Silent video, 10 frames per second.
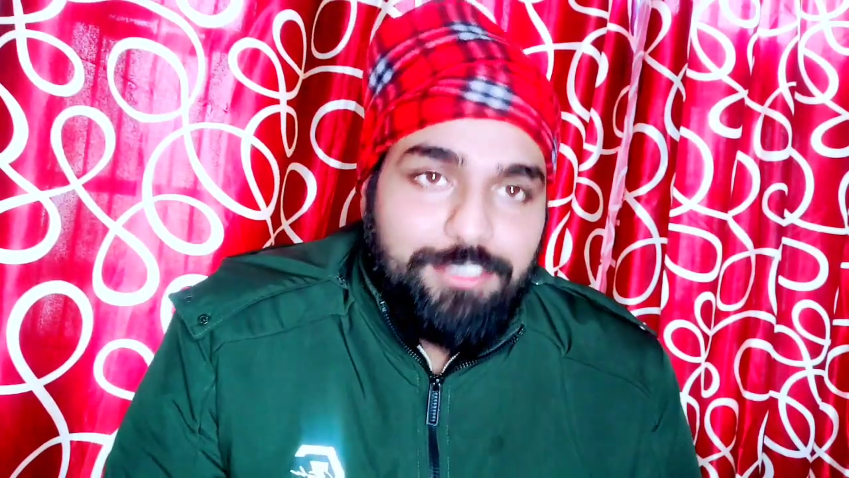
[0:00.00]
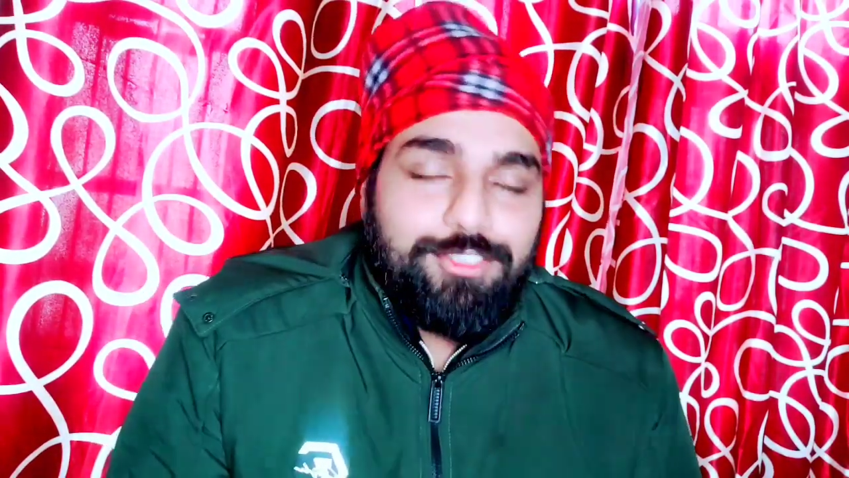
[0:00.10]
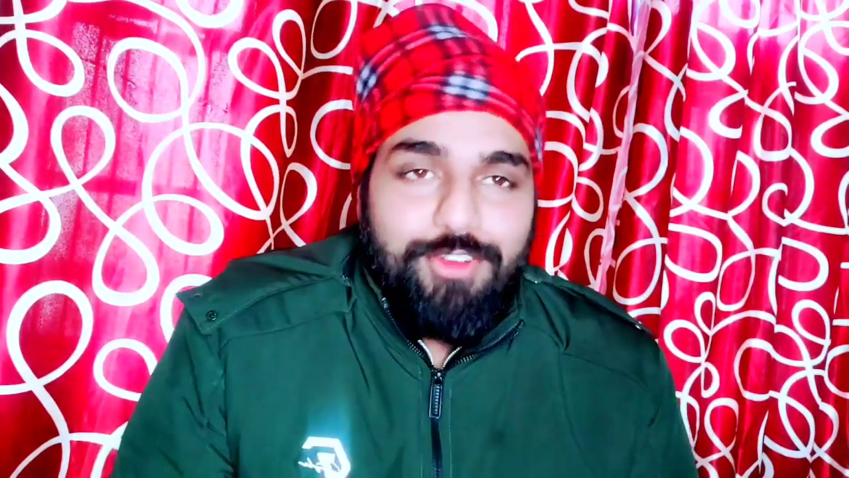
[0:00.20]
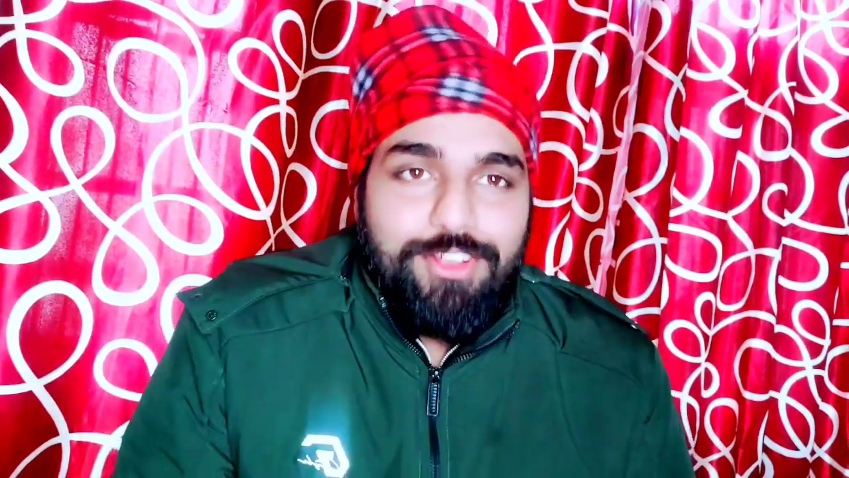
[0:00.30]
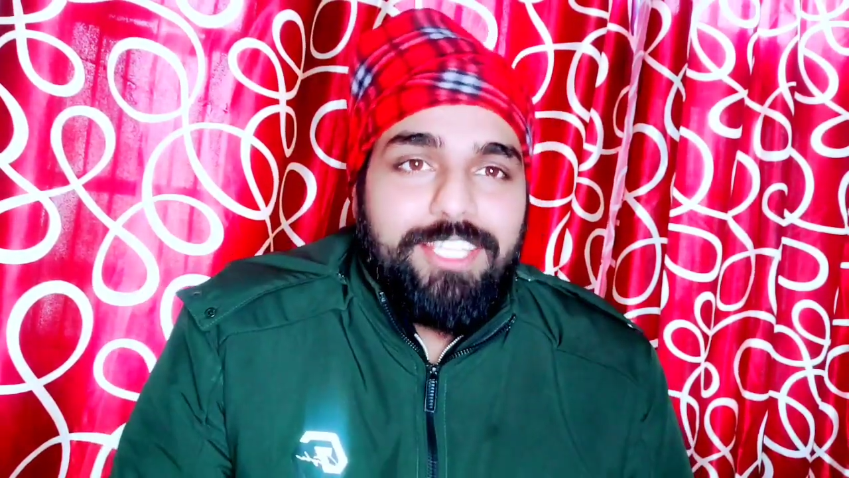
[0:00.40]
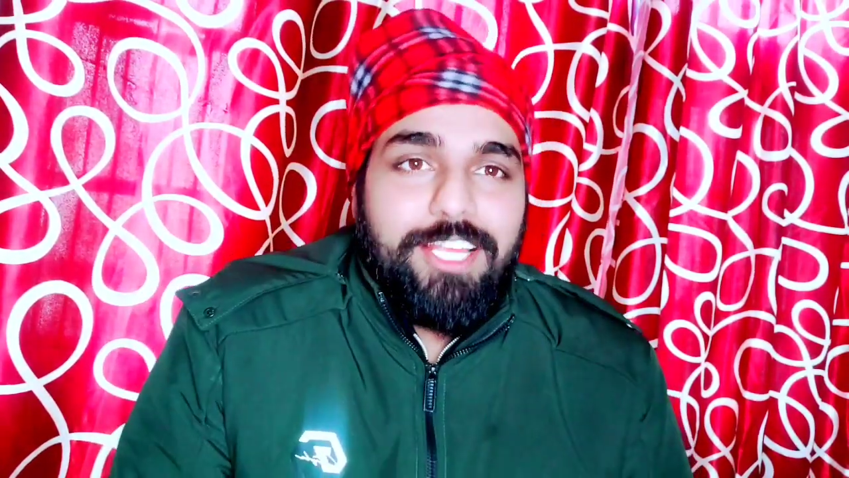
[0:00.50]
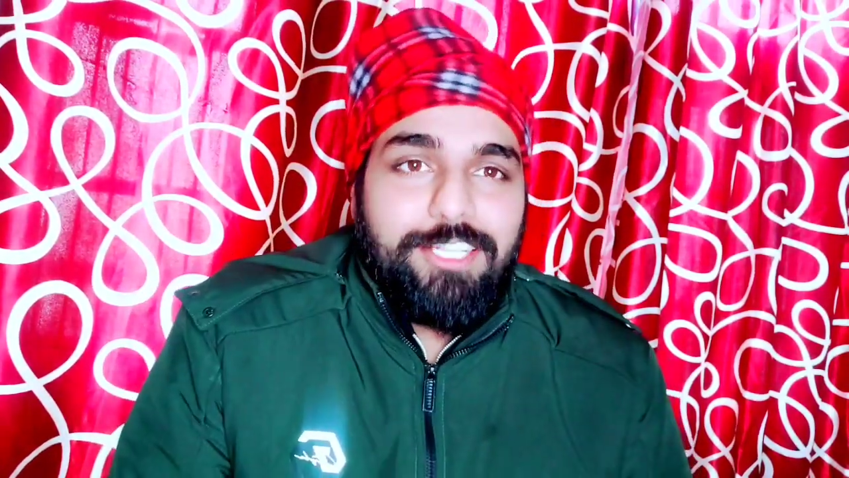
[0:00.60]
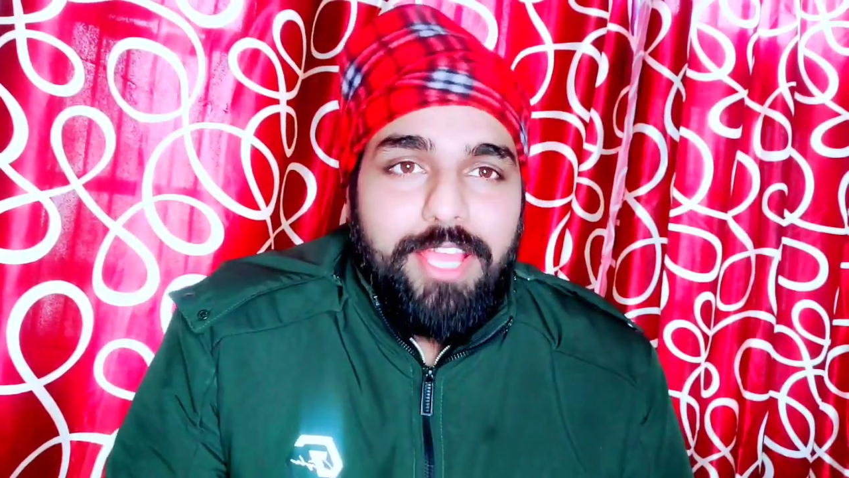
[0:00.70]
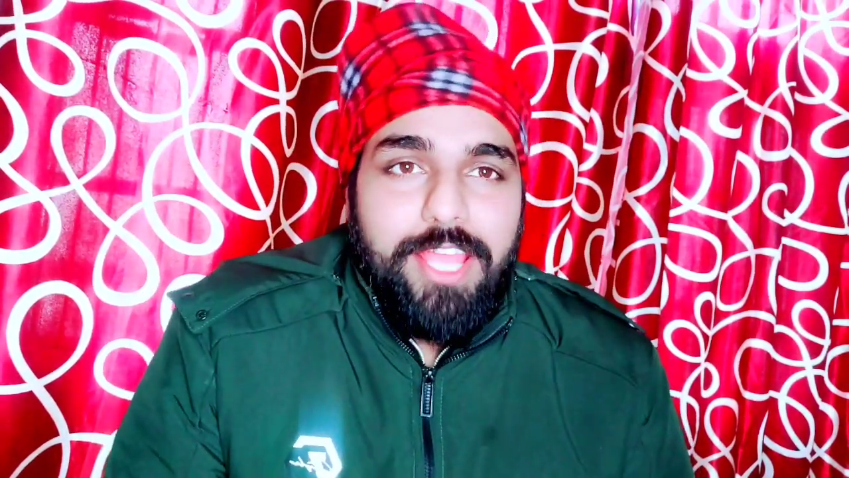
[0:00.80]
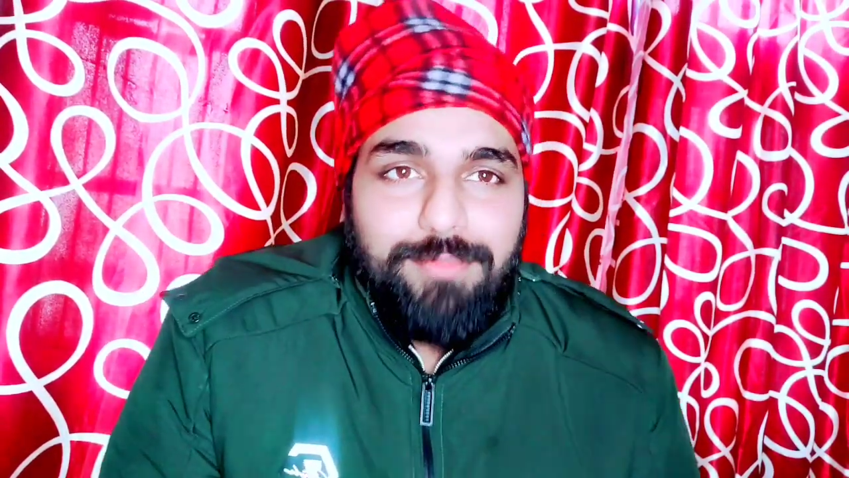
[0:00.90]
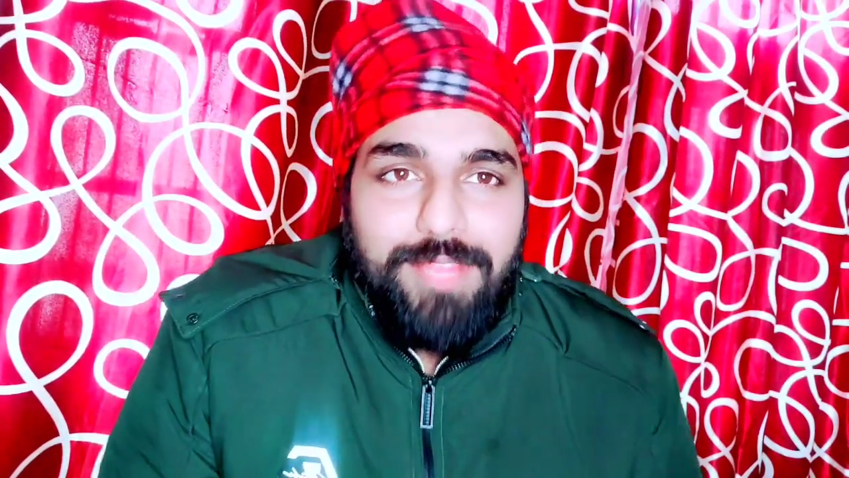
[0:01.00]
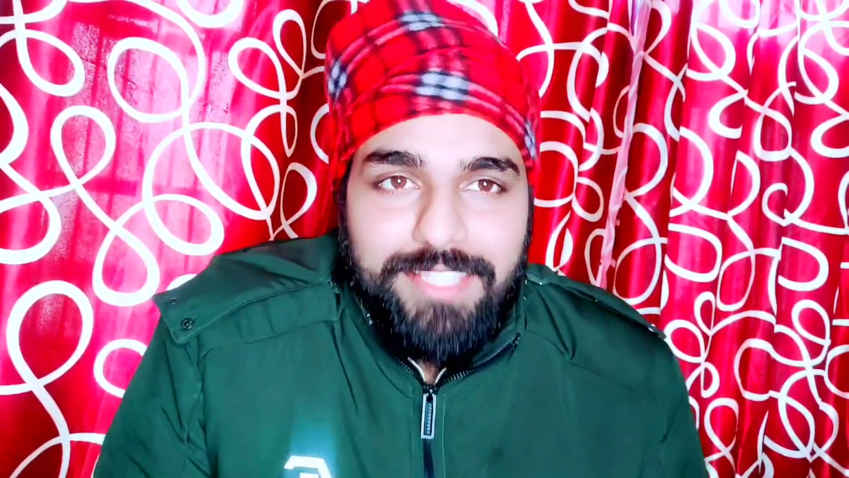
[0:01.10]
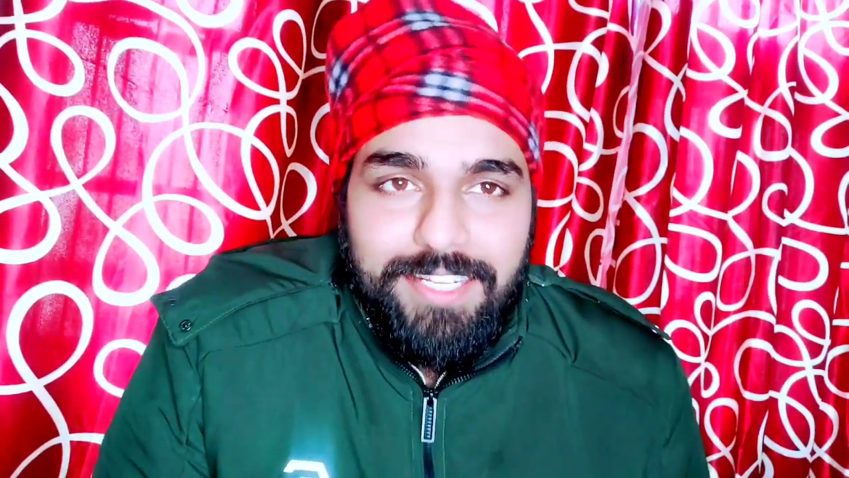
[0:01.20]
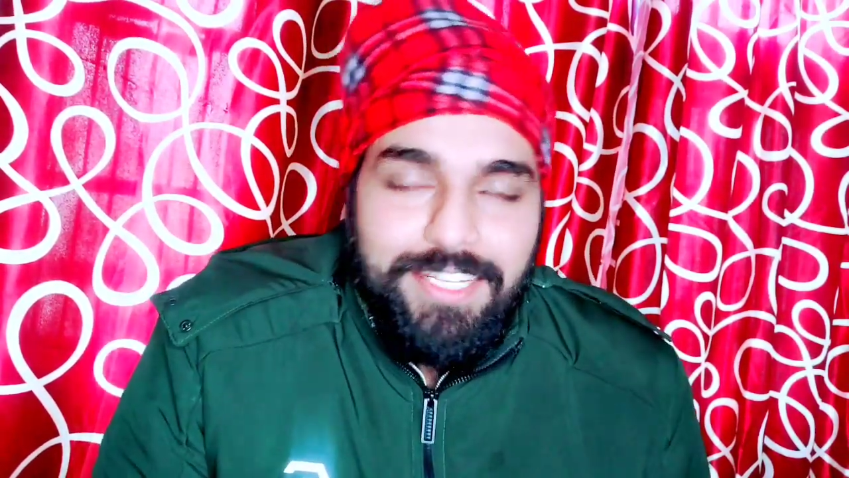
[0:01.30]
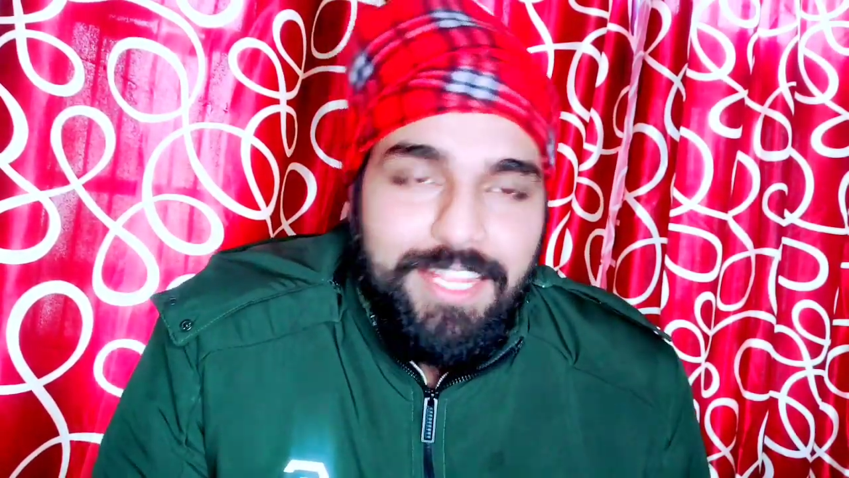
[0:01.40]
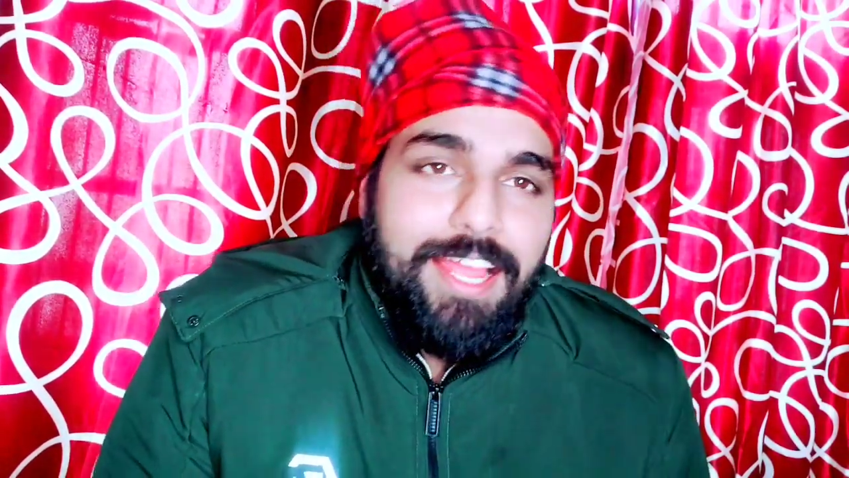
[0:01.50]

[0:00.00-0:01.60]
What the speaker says: So that's why I'm like that.